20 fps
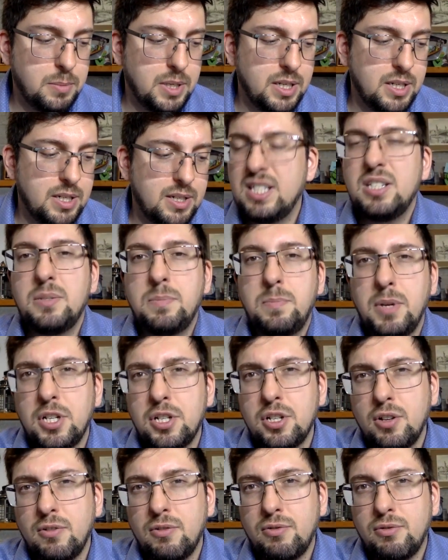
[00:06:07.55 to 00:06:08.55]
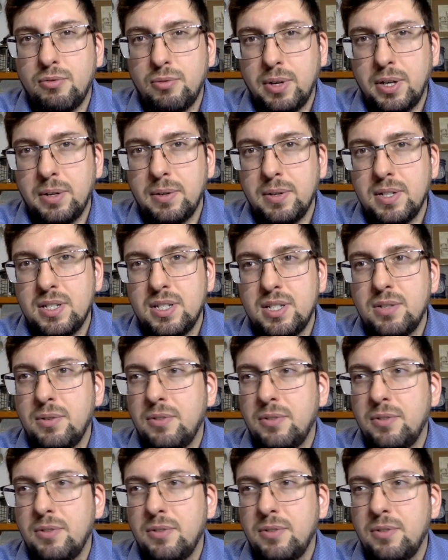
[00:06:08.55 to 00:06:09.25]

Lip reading: but it's a special fragrance.